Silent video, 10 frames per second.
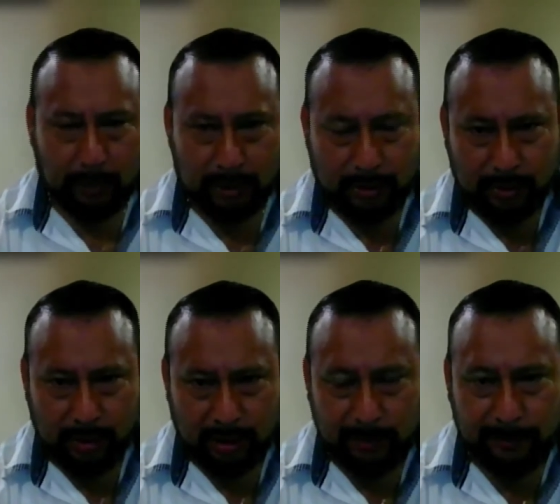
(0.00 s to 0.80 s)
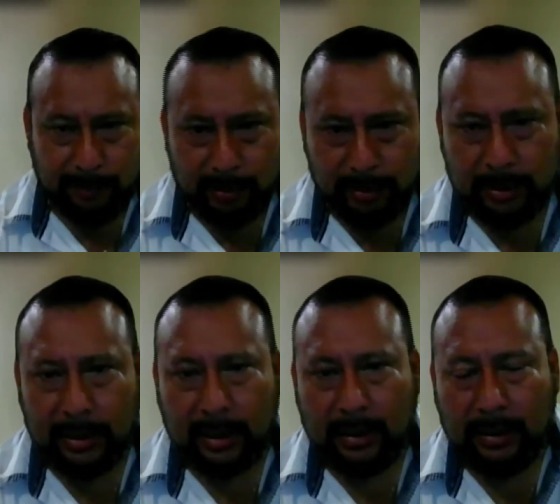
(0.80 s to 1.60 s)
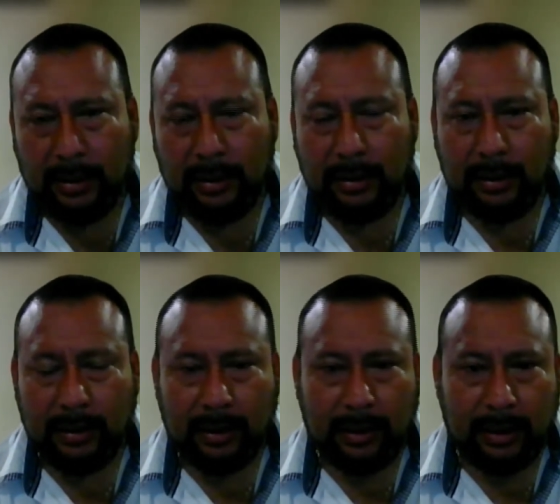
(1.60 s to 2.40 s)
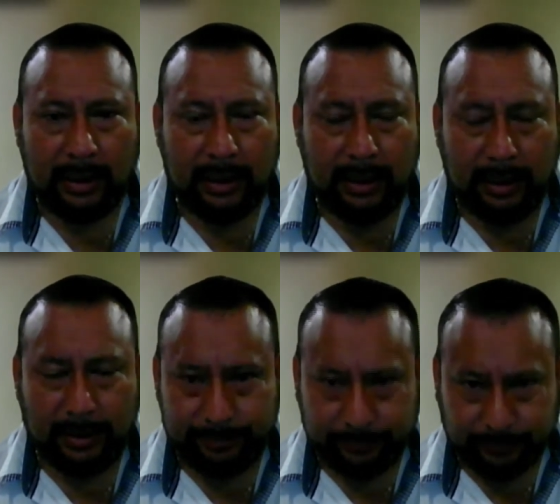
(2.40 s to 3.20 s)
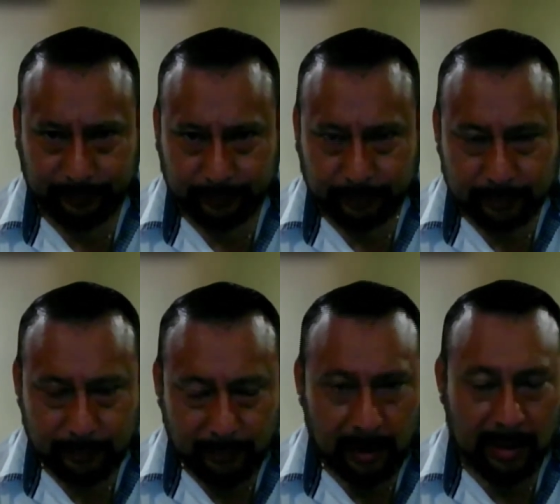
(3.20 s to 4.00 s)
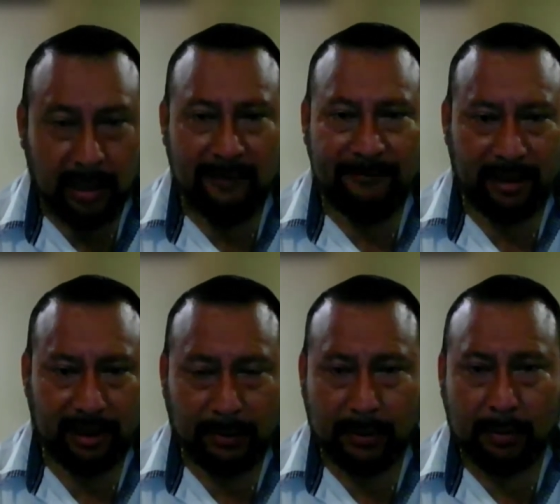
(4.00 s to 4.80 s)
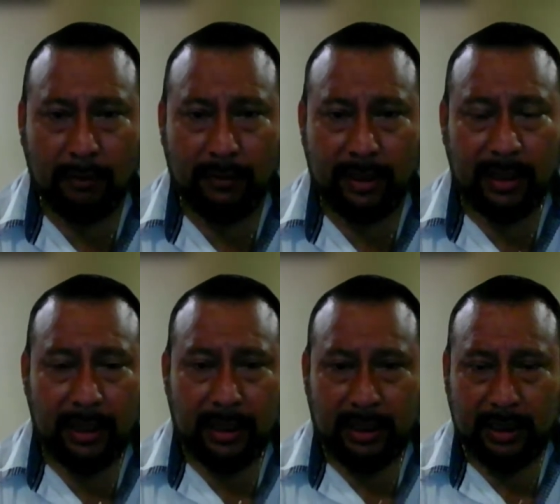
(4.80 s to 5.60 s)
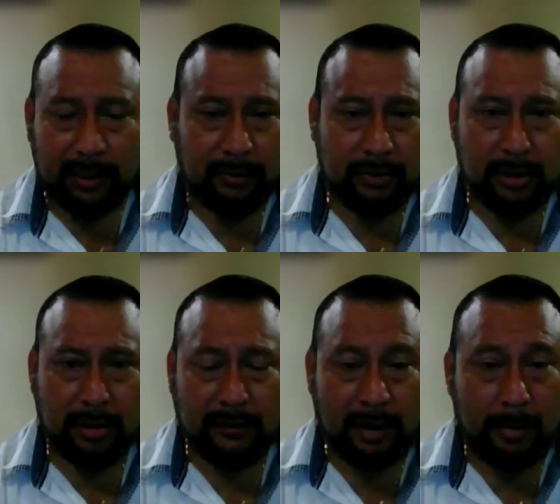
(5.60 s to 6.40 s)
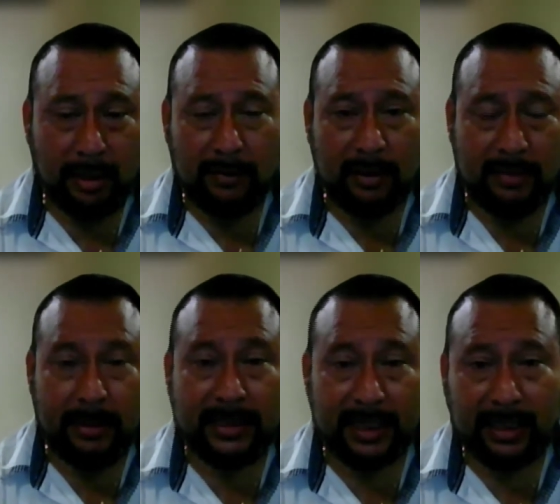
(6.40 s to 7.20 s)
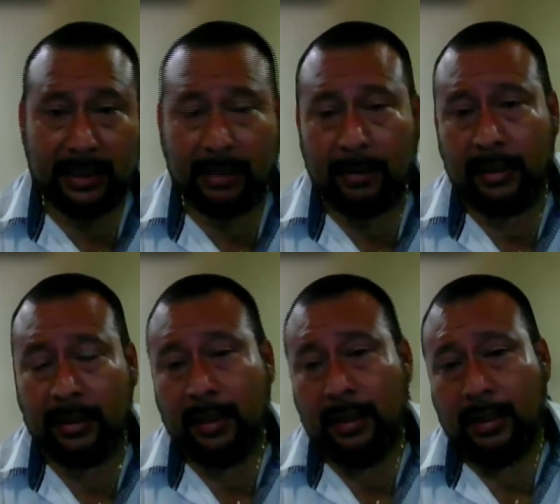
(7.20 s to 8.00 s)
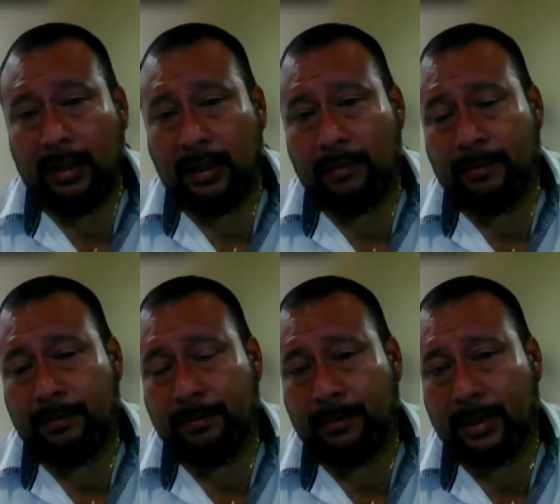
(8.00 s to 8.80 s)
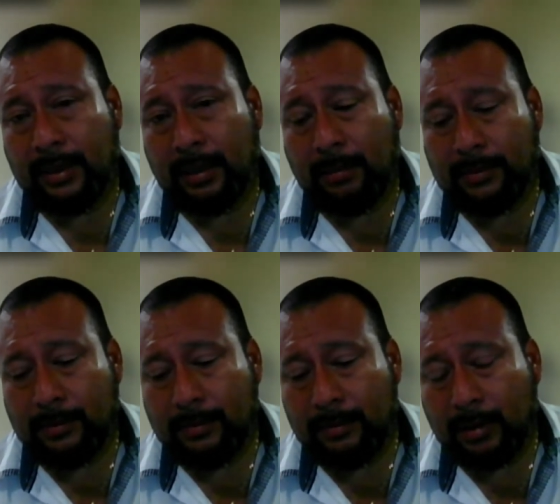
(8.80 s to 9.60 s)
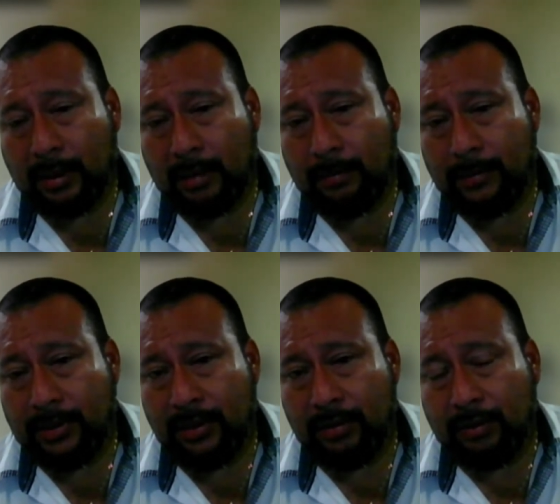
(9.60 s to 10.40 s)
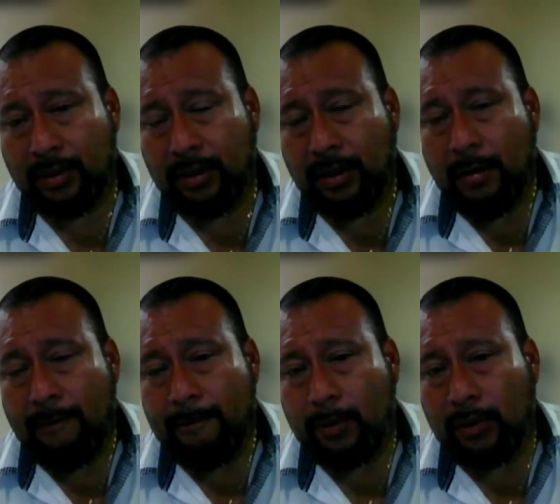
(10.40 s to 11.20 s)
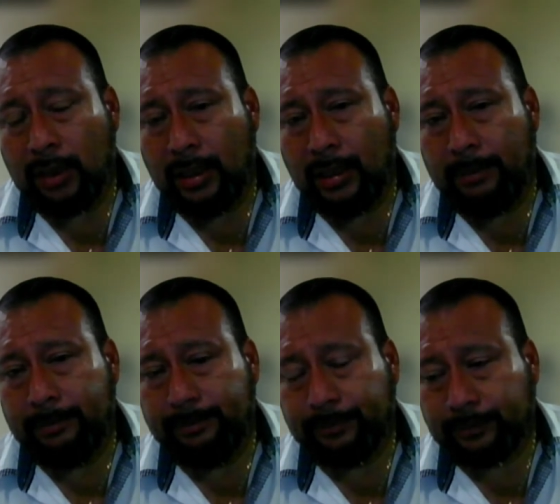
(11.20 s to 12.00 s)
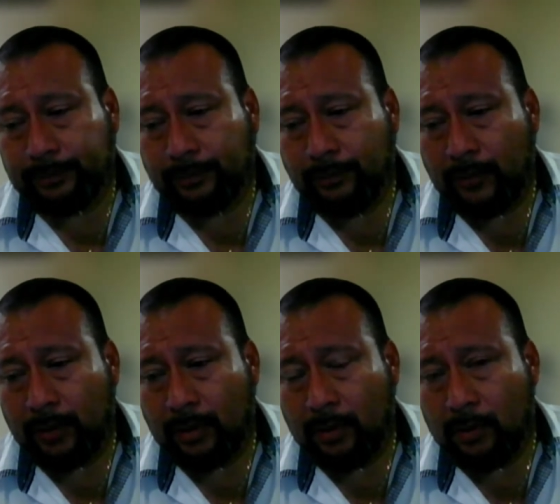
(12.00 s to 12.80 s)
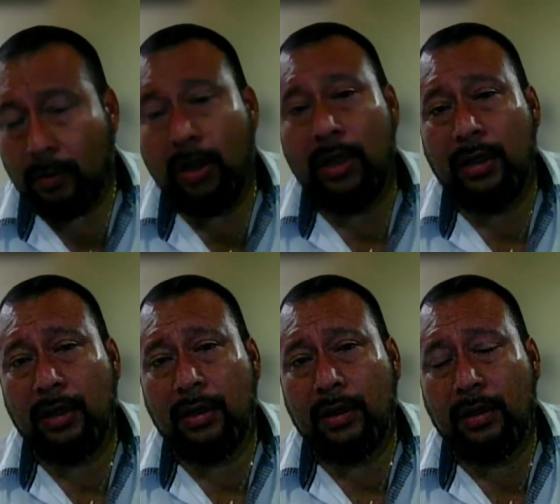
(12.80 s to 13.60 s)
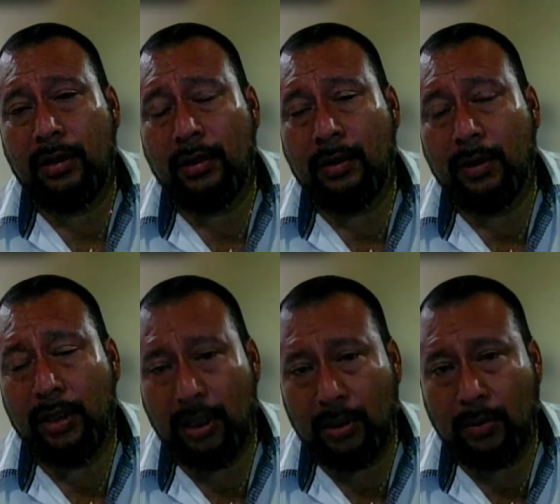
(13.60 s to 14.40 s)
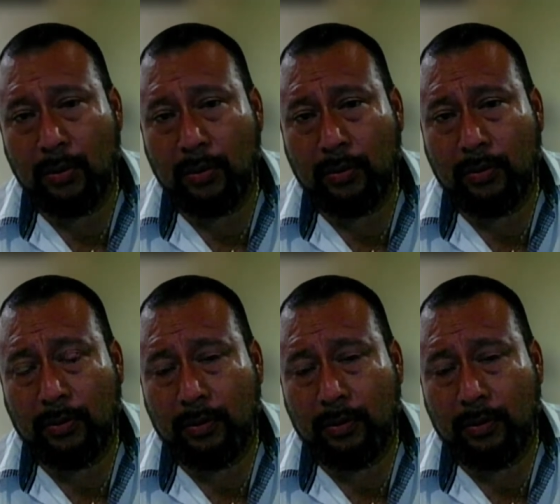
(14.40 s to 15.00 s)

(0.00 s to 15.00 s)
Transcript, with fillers: that was just before I, I uh, got infected with COVID mm. and had to stay out of cabinet. This is my second cabinet um, that, I'm, that I'm missing today. But um, we, but we if, need to.